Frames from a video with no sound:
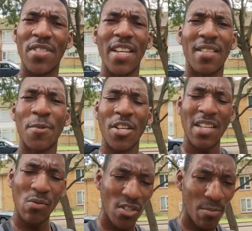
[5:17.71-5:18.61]
that because
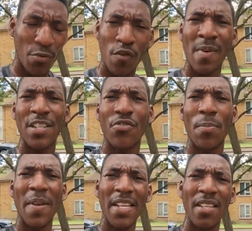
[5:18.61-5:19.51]
I wanna improve my
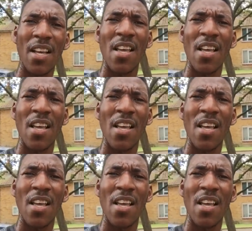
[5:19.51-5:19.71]
dribbling,